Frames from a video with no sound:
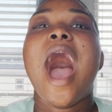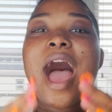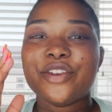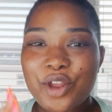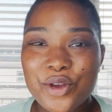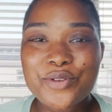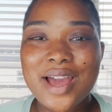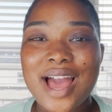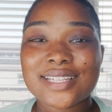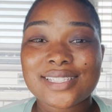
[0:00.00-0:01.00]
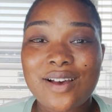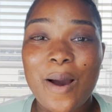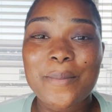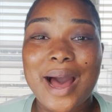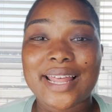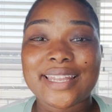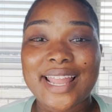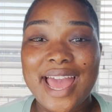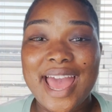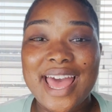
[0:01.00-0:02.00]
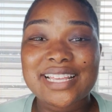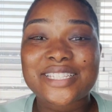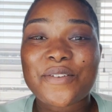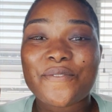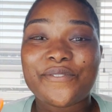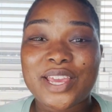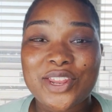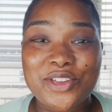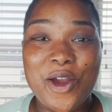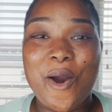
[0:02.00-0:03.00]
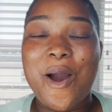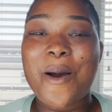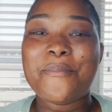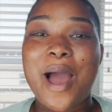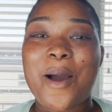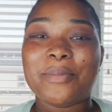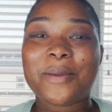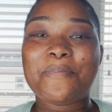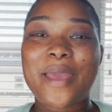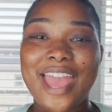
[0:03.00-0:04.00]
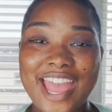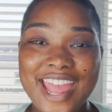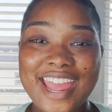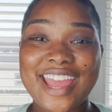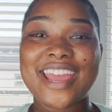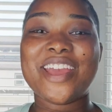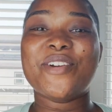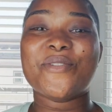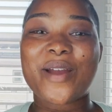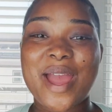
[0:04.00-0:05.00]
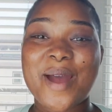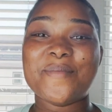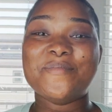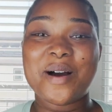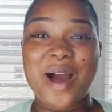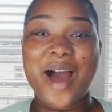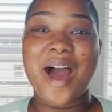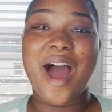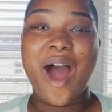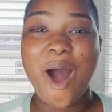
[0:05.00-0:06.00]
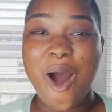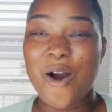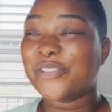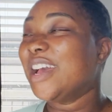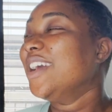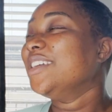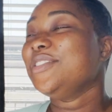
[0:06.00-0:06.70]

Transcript: I know you guys saw my last video about me paying grandma off.